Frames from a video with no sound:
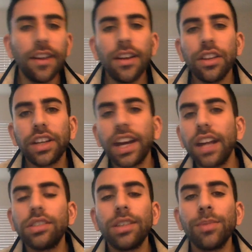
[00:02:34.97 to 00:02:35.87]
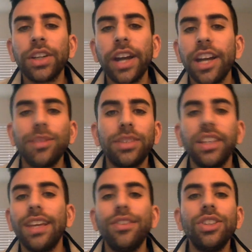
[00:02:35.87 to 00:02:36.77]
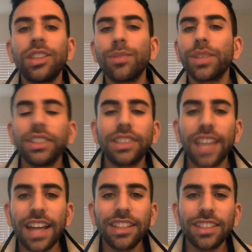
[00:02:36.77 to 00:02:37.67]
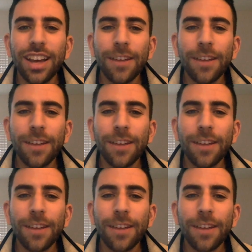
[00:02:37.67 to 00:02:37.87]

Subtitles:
They're kind of similar items and they give you similar stats.